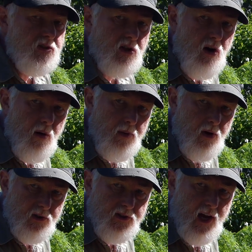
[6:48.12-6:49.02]
the
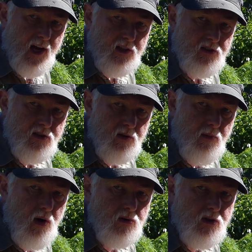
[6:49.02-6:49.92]
compost acts as a
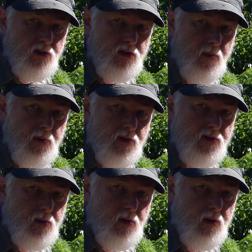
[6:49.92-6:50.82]
mulch on top of the
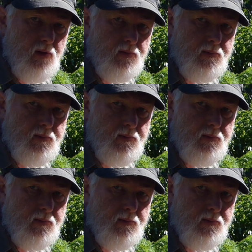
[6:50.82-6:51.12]
soil.